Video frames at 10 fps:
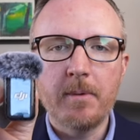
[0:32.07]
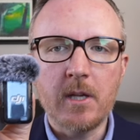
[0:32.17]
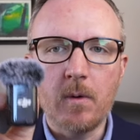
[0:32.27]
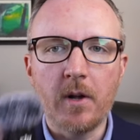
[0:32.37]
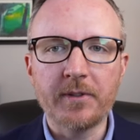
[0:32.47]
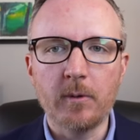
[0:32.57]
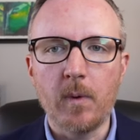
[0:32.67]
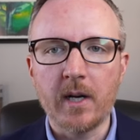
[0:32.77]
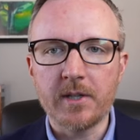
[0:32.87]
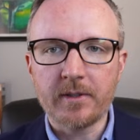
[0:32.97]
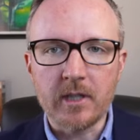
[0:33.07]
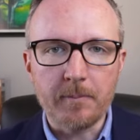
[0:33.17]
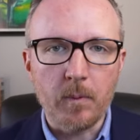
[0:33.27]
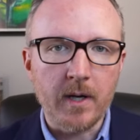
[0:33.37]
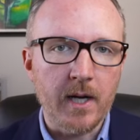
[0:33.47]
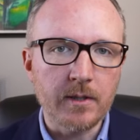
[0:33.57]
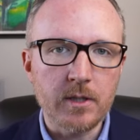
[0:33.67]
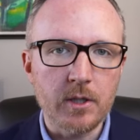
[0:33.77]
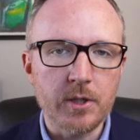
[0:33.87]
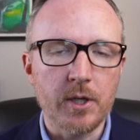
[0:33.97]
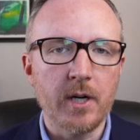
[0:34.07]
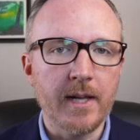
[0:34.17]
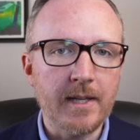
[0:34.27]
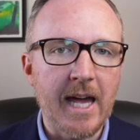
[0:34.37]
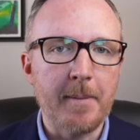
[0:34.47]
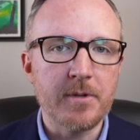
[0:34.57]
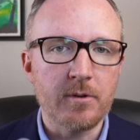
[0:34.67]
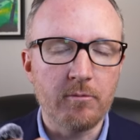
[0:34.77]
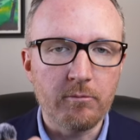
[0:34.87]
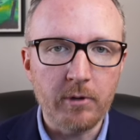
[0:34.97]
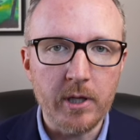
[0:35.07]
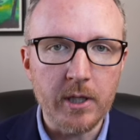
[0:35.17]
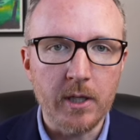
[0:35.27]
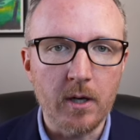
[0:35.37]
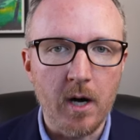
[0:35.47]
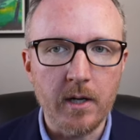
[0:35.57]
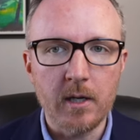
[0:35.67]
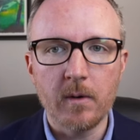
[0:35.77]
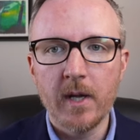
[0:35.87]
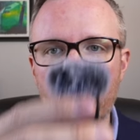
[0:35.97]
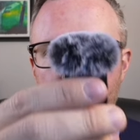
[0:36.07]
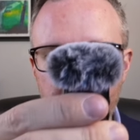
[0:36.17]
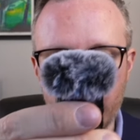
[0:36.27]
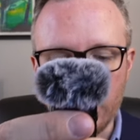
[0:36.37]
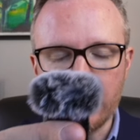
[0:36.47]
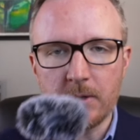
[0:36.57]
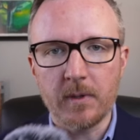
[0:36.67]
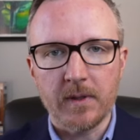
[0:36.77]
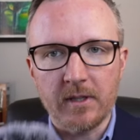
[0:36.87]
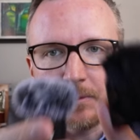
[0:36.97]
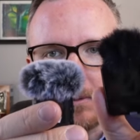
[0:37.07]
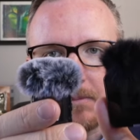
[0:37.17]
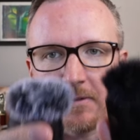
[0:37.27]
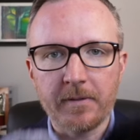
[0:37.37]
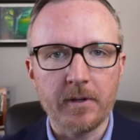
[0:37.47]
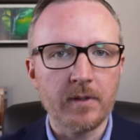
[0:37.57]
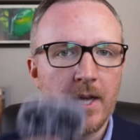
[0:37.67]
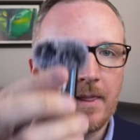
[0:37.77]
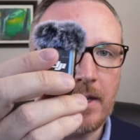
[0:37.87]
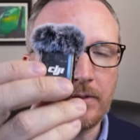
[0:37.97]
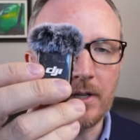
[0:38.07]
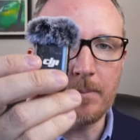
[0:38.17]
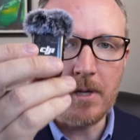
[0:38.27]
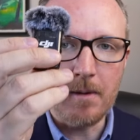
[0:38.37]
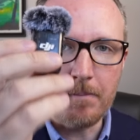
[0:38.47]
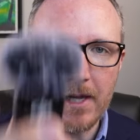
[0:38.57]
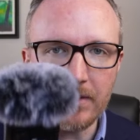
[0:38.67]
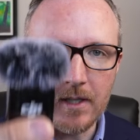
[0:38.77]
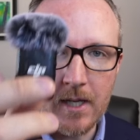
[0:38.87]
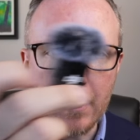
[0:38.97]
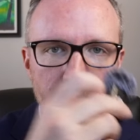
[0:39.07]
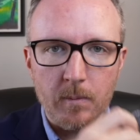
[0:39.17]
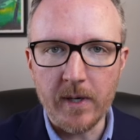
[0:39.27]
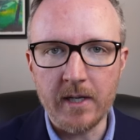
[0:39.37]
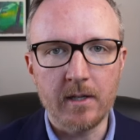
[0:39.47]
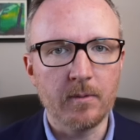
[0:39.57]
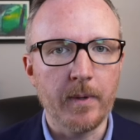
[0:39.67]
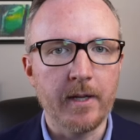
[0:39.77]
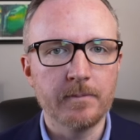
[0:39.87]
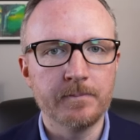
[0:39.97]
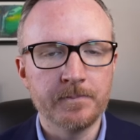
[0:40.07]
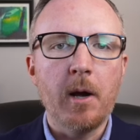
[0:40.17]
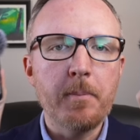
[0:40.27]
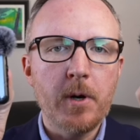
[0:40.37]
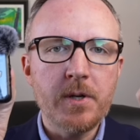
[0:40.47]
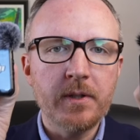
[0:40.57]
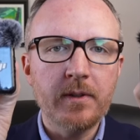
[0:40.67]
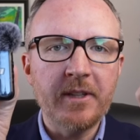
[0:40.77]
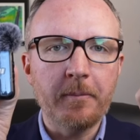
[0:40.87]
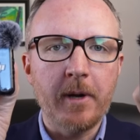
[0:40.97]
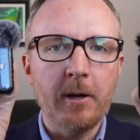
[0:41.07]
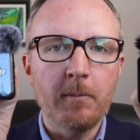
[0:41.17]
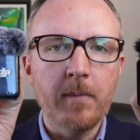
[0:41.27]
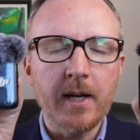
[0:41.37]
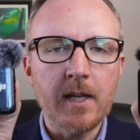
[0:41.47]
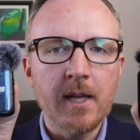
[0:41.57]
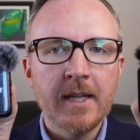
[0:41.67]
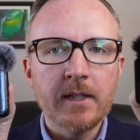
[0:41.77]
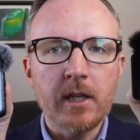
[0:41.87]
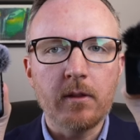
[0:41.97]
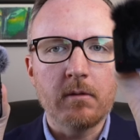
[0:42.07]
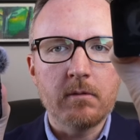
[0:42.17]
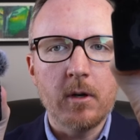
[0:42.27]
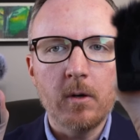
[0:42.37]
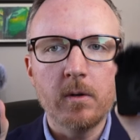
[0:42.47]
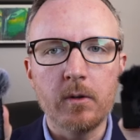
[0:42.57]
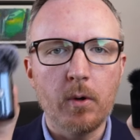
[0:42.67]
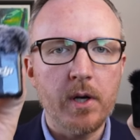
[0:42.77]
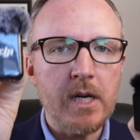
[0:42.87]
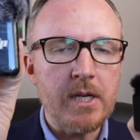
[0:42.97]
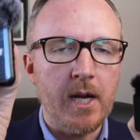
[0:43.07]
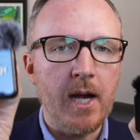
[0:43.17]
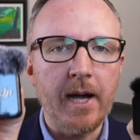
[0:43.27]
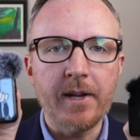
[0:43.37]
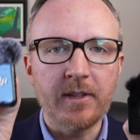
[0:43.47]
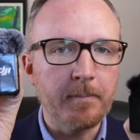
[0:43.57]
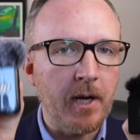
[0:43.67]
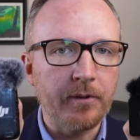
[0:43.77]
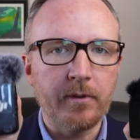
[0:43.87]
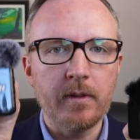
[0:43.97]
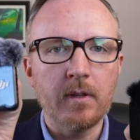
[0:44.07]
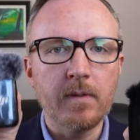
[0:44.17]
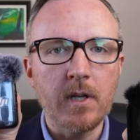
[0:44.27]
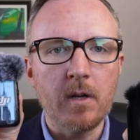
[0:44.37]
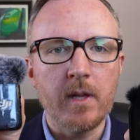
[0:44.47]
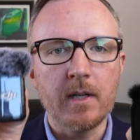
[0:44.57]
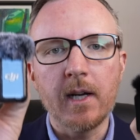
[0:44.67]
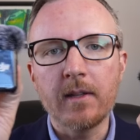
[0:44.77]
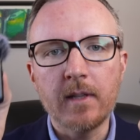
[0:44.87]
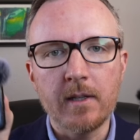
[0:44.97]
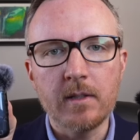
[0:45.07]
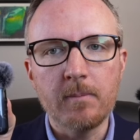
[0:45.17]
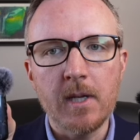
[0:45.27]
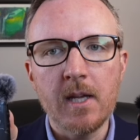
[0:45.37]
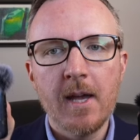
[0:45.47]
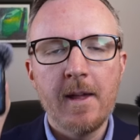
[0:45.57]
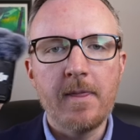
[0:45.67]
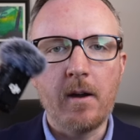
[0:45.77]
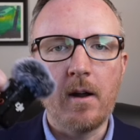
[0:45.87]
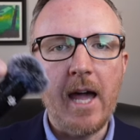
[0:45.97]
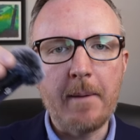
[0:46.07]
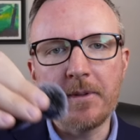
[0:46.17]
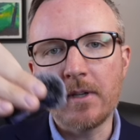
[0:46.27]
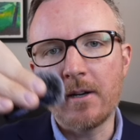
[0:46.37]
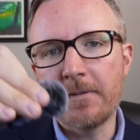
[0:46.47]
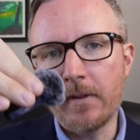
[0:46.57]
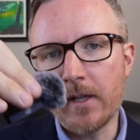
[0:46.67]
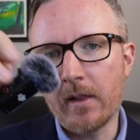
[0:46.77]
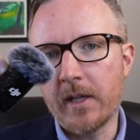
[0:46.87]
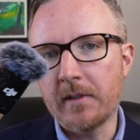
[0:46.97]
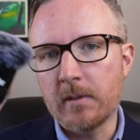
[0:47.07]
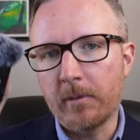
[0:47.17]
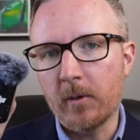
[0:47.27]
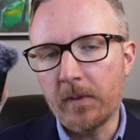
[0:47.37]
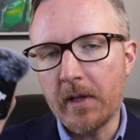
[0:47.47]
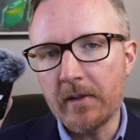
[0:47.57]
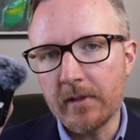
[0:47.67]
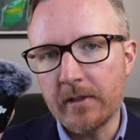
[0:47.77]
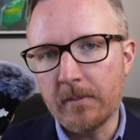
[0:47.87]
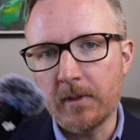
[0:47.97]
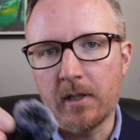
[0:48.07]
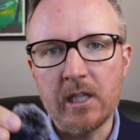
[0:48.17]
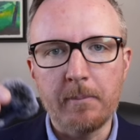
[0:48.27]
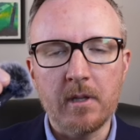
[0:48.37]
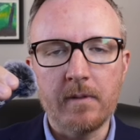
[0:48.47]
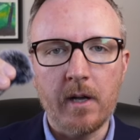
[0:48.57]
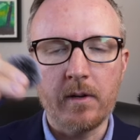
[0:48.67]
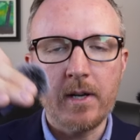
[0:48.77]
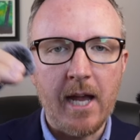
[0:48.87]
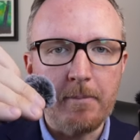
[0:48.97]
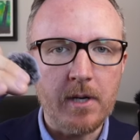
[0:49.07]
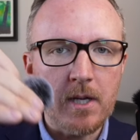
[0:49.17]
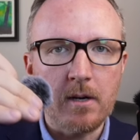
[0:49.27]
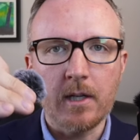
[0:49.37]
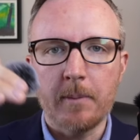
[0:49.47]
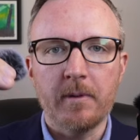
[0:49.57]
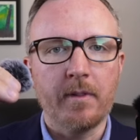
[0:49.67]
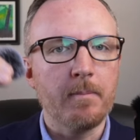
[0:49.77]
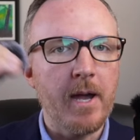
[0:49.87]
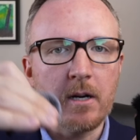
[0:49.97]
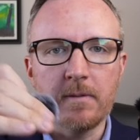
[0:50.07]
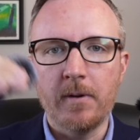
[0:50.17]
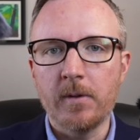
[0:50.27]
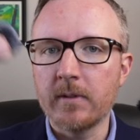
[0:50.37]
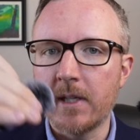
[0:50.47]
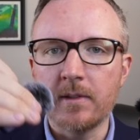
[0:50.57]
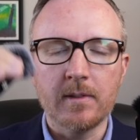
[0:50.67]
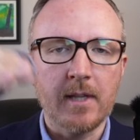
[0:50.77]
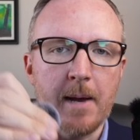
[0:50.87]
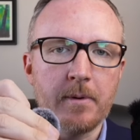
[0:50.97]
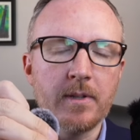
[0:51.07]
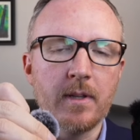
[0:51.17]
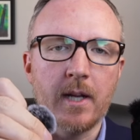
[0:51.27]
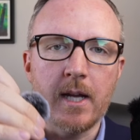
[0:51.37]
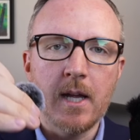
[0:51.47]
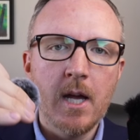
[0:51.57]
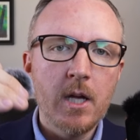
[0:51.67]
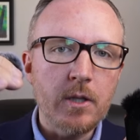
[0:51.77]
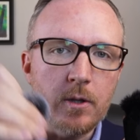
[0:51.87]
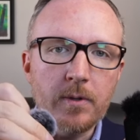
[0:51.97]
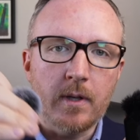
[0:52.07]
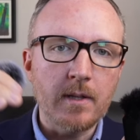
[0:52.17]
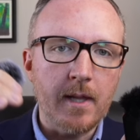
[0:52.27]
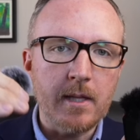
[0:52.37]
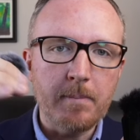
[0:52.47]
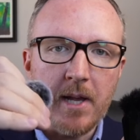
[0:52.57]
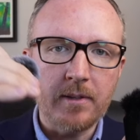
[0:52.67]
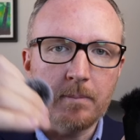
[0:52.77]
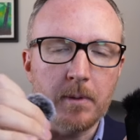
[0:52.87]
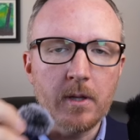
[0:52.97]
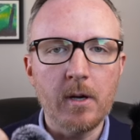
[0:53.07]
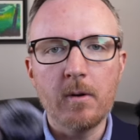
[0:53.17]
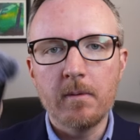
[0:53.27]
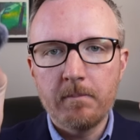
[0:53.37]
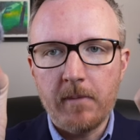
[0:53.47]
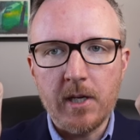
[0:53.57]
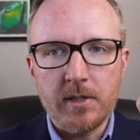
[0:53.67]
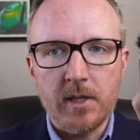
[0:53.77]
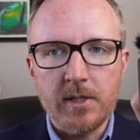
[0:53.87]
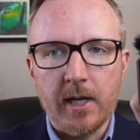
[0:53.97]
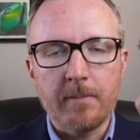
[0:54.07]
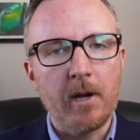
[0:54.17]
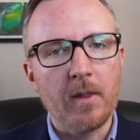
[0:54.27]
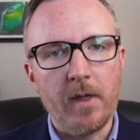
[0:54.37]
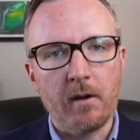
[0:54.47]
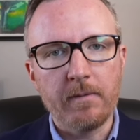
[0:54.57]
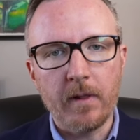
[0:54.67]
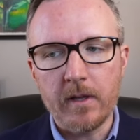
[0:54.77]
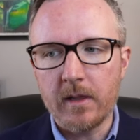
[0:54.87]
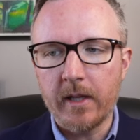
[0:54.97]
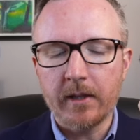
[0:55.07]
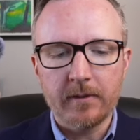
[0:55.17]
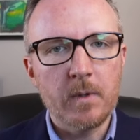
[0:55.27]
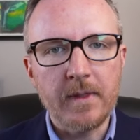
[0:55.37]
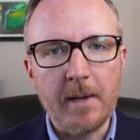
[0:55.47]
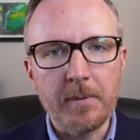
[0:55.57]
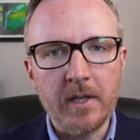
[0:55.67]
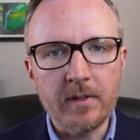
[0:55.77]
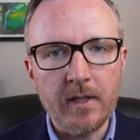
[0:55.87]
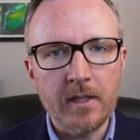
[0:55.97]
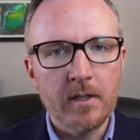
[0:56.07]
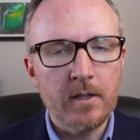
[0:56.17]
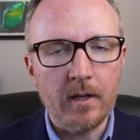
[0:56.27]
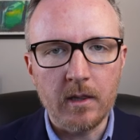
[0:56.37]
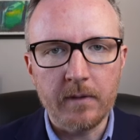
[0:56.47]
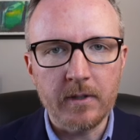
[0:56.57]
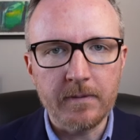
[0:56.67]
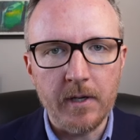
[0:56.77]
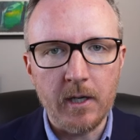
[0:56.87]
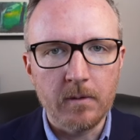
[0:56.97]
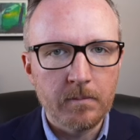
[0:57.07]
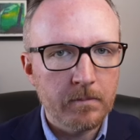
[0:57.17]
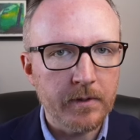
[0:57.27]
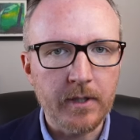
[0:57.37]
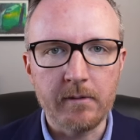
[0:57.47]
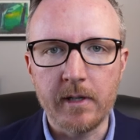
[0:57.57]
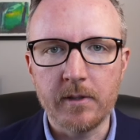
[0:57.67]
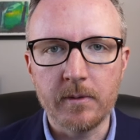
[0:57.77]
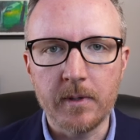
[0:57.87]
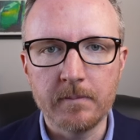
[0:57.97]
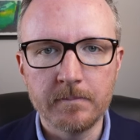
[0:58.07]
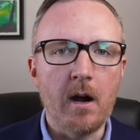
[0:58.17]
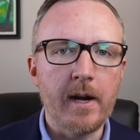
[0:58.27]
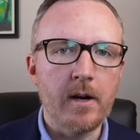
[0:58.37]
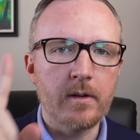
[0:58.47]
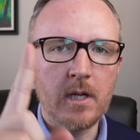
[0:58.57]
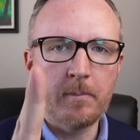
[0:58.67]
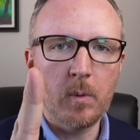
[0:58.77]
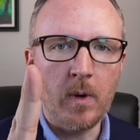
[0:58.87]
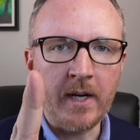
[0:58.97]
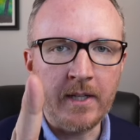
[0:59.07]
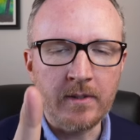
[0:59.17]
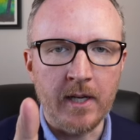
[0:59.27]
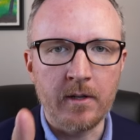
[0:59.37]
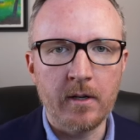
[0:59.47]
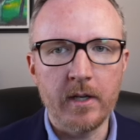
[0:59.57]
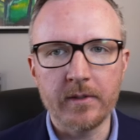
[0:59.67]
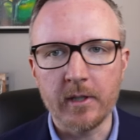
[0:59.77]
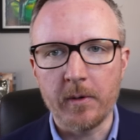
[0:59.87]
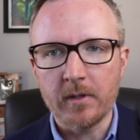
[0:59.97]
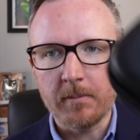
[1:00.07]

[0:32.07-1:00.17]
but you also wanna just clip one onto your shirt and capture really good audio, especially with these wind mufflers. These are gonna be amazing in the wind as well. Now, I purchased these with my own money. Neither Rode nor DJI is sponsoring this video. They did not send it to me. There are Amazon affiliate links to both these systems and a couple of other camera gear, a couple of other microphones, lenses, cameras that I use on a daily basis below. Make sure you check them out. There are affiliate links. With that being said, you're gonna love this video. Let's get right into it. All right, our number one contender is going